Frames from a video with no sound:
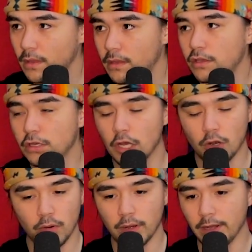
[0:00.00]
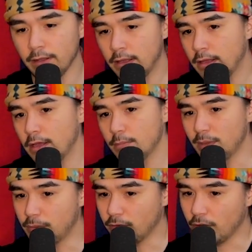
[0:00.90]
You know,
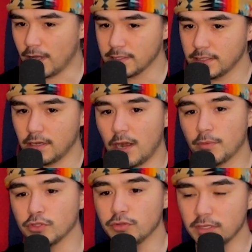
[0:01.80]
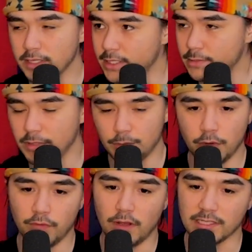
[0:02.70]
people have lost opportunities,
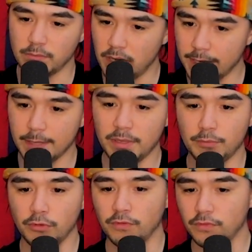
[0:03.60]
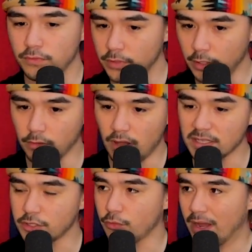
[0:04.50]
people have lost money, people have, you know,
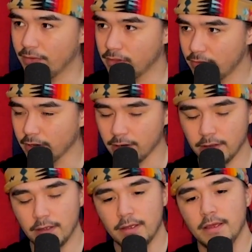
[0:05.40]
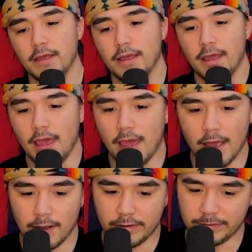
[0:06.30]
lost their way of living.
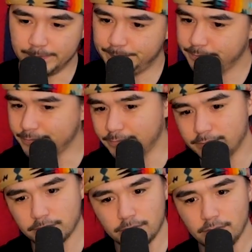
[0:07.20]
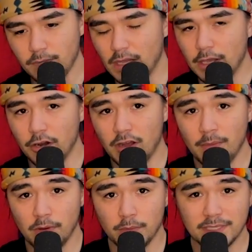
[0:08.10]
And, you know,
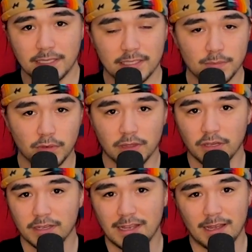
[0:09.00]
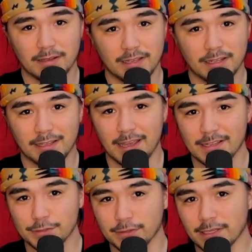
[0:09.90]
I'm almost at this point looking at getting
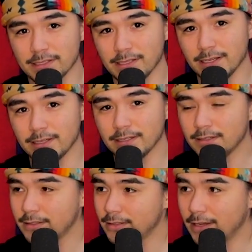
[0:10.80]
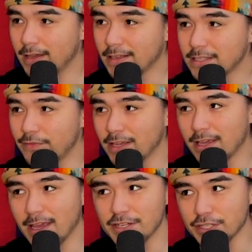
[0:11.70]
canceled as like, hey, that's a
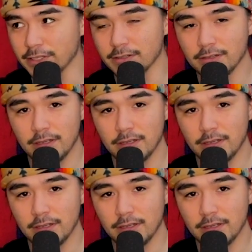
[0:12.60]
vacation.